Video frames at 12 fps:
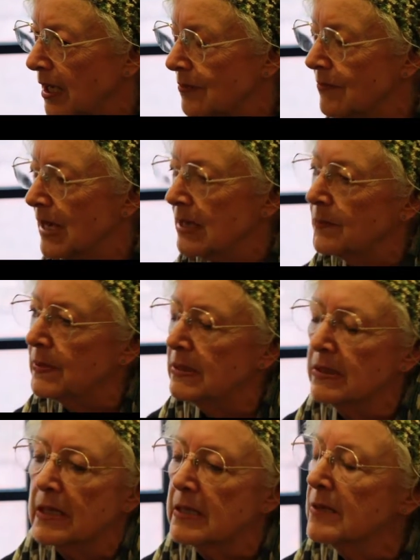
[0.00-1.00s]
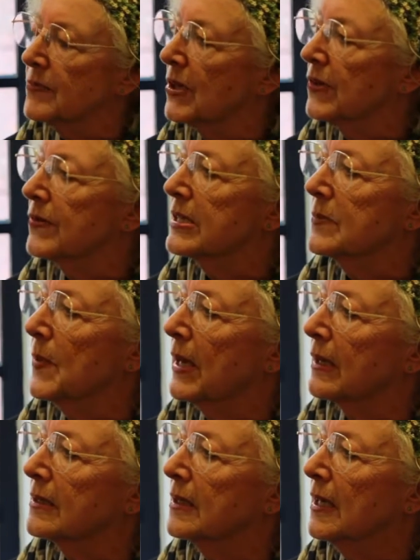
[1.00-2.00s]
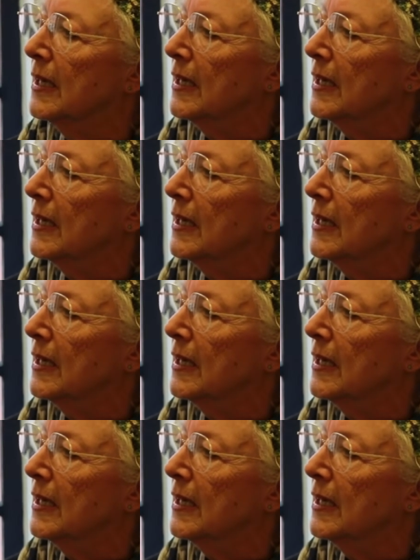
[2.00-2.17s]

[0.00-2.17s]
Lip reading: in my opinion, does him no respect.